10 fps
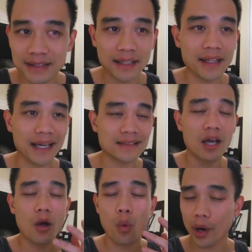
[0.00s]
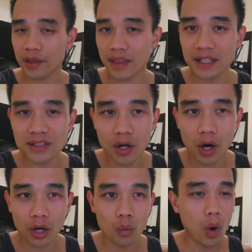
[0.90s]
telling you guys where things
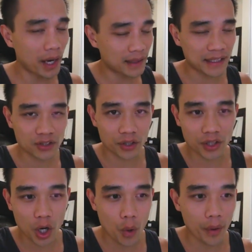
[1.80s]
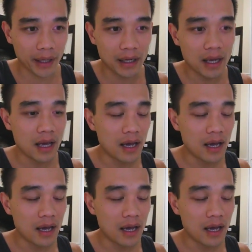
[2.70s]
are, why things aren't going.